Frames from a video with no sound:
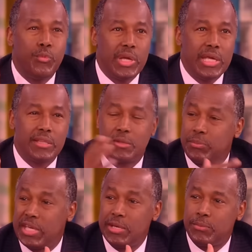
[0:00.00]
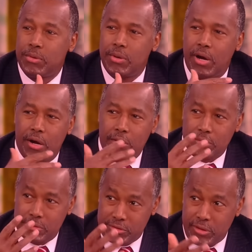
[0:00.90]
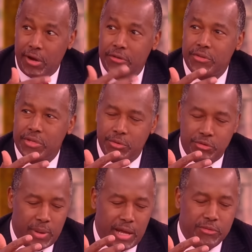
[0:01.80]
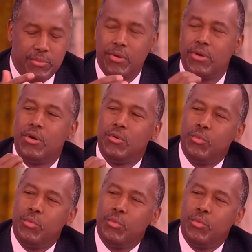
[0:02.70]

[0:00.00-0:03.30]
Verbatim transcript: And we, the people, are largely responsible.